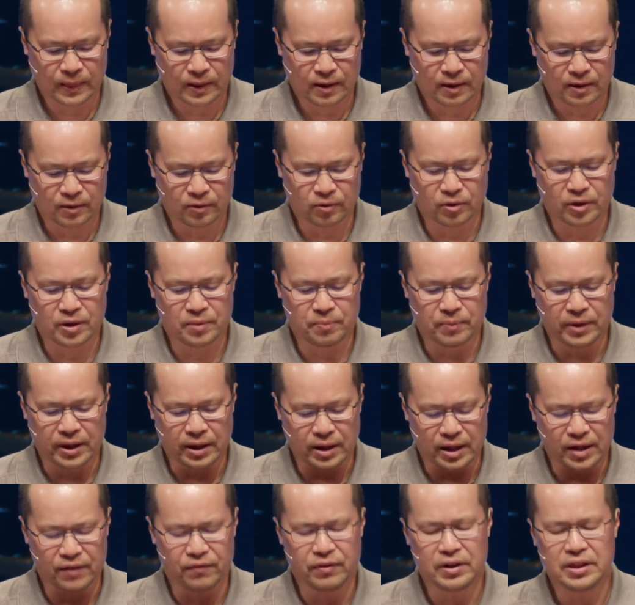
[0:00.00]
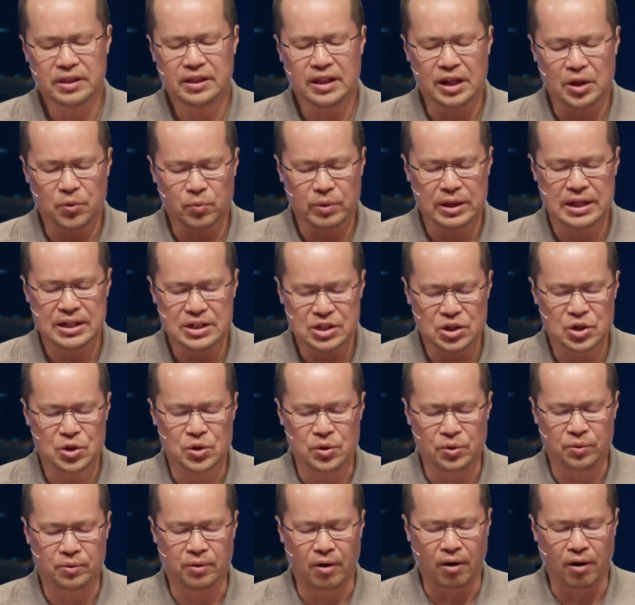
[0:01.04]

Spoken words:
Lord, may everything we do,